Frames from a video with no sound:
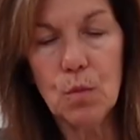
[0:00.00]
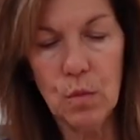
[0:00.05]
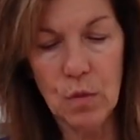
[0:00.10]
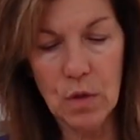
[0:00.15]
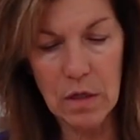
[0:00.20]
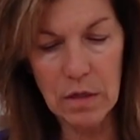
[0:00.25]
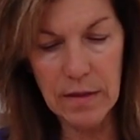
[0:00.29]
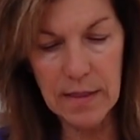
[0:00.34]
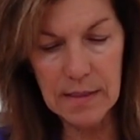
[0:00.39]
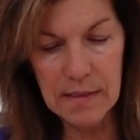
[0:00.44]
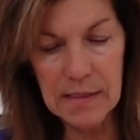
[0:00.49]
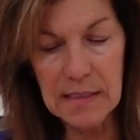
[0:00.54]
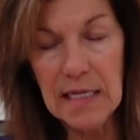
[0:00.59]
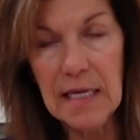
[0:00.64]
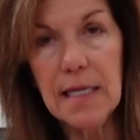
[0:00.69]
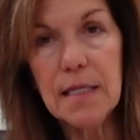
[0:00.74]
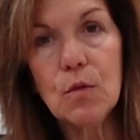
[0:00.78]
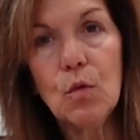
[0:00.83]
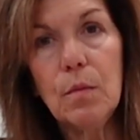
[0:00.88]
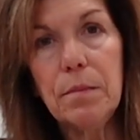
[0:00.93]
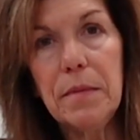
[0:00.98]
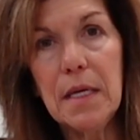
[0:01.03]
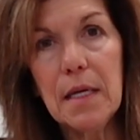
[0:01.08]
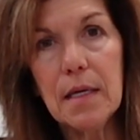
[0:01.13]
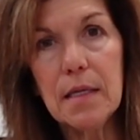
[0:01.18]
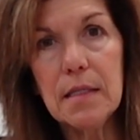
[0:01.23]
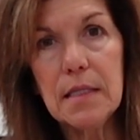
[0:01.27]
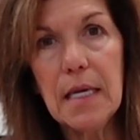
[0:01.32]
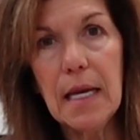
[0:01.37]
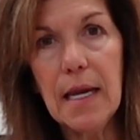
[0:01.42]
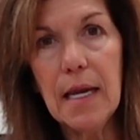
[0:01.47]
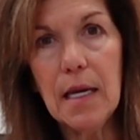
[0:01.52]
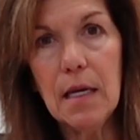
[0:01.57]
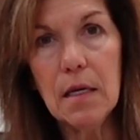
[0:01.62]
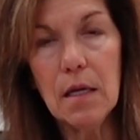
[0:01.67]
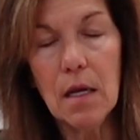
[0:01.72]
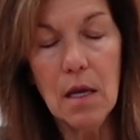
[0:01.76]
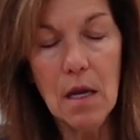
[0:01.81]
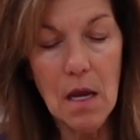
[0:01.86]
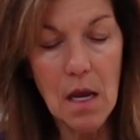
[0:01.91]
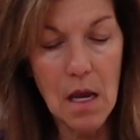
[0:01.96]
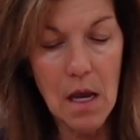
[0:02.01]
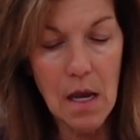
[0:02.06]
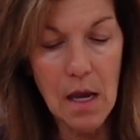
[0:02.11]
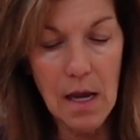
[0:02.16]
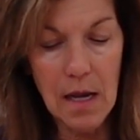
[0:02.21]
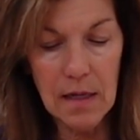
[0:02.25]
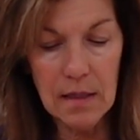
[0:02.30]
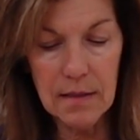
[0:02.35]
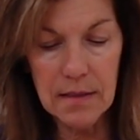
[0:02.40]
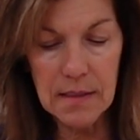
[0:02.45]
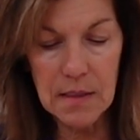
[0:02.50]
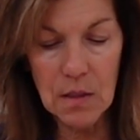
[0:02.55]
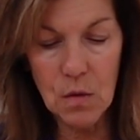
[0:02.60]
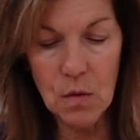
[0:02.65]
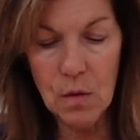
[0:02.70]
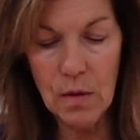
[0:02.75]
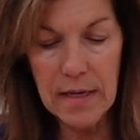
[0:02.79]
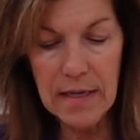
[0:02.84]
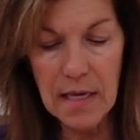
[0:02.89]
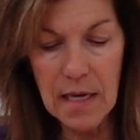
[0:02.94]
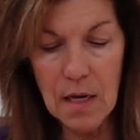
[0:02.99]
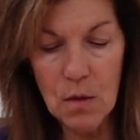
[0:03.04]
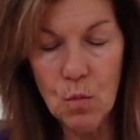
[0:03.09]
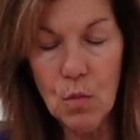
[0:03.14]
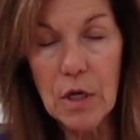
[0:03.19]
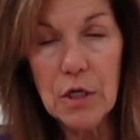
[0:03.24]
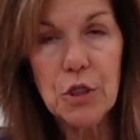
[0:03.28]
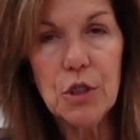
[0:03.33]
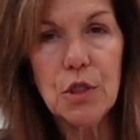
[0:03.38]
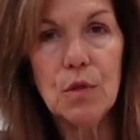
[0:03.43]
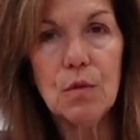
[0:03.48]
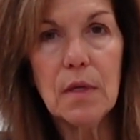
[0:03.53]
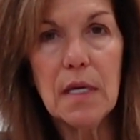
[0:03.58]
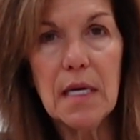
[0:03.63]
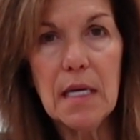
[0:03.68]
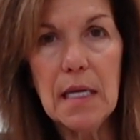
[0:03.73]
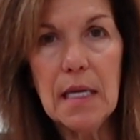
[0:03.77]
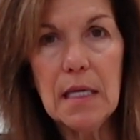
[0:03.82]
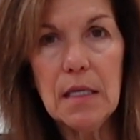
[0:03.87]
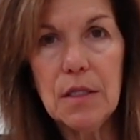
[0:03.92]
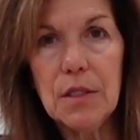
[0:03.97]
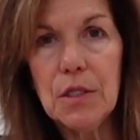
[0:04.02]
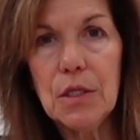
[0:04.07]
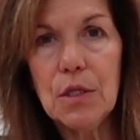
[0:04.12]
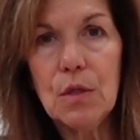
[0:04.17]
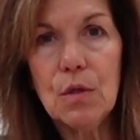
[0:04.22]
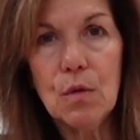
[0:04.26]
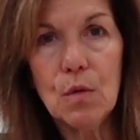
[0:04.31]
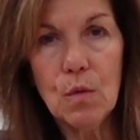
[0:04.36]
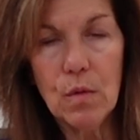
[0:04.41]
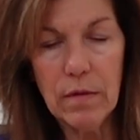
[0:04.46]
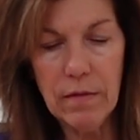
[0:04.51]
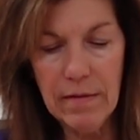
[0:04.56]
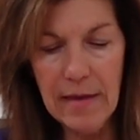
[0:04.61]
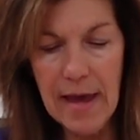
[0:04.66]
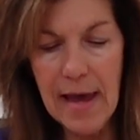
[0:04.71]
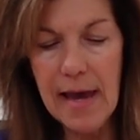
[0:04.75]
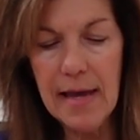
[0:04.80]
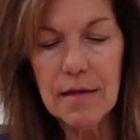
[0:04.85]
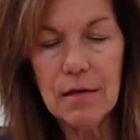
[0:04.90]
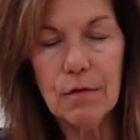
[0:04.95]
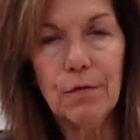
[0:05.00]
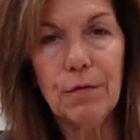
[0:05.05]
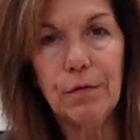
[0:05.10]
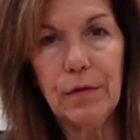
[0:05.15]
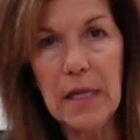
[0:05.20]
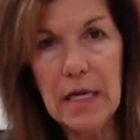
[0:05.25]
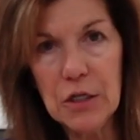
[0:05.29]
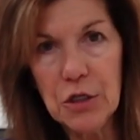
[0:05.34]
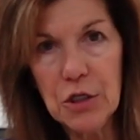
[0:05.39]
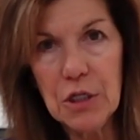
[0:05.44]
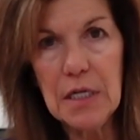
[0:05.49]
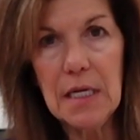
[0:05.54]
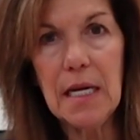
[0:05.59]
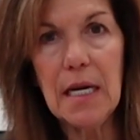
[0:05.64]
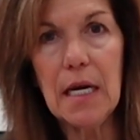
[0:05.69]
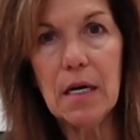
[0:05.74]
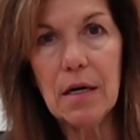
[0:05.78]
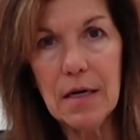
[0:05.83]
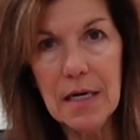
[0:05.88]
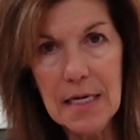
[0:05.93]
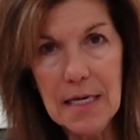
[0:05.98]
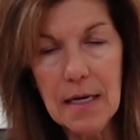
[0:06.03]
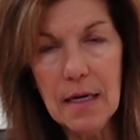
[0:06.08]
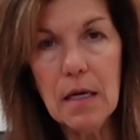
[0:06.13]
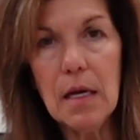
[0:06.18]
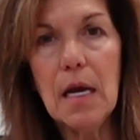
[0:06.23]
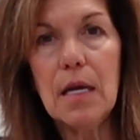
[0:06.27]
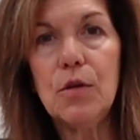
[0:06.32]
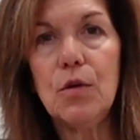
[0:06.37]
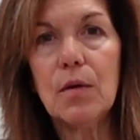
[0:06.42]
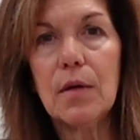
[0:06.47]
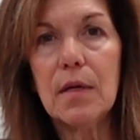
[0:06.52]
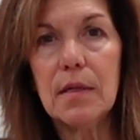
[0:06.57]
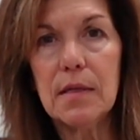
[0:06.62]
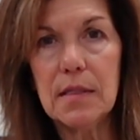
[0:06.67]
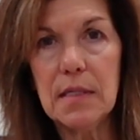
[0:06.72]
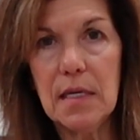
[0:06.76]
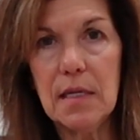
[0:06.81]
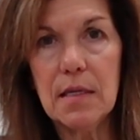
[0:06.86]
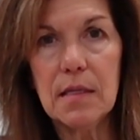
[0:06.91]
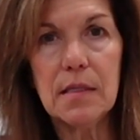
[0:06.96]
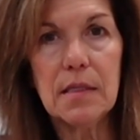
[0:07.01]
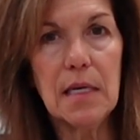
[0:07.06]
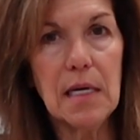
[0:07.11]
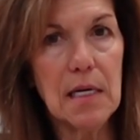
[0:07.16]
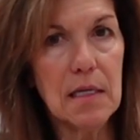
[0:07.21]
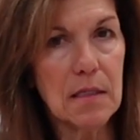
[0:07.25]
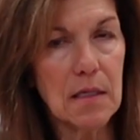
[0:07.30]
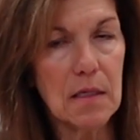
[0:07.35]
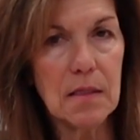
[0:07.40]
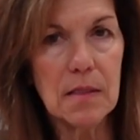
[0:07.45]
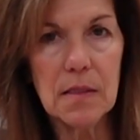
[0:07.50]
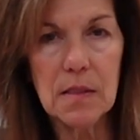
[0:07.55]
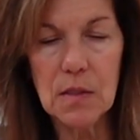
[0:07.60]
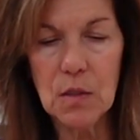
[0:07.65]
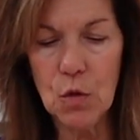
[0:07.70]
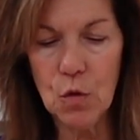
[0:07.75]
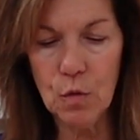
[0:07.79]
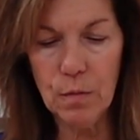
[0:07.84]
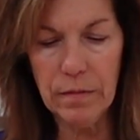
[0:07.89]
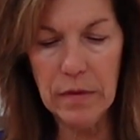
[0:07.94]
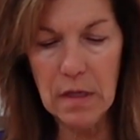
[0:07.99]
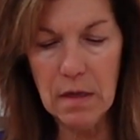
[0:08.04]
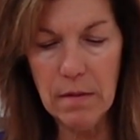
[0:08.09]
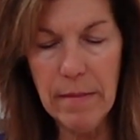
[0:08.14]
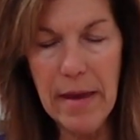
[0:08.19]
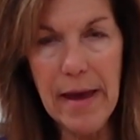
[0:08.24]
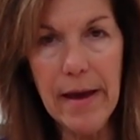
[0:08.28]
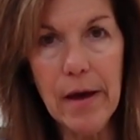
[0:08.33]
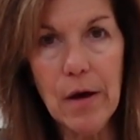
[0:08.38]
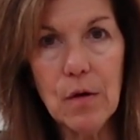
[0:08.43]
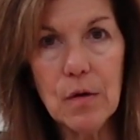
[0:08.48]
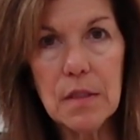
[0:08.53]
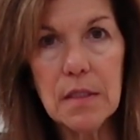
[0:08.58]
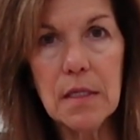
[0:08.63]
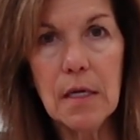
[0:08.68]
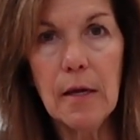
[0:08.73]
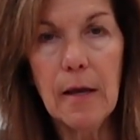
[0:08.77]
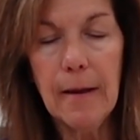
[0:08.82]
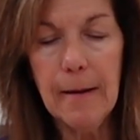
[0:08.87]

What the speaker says: where the seeds will be contained. And so again, once you get into that fleshy area and you can see the seeds, scoop them out,